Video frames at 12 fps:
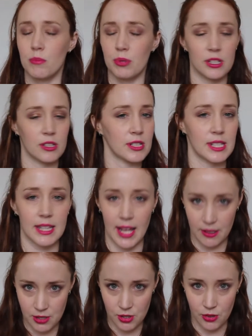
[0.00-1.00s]
put it onto
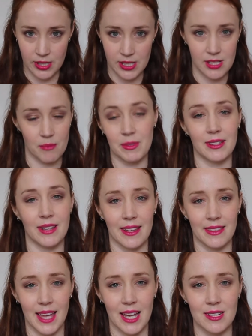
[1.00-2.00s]
cloud storage, something
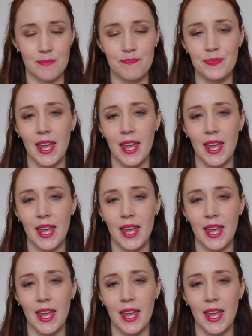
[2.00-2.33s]
like that.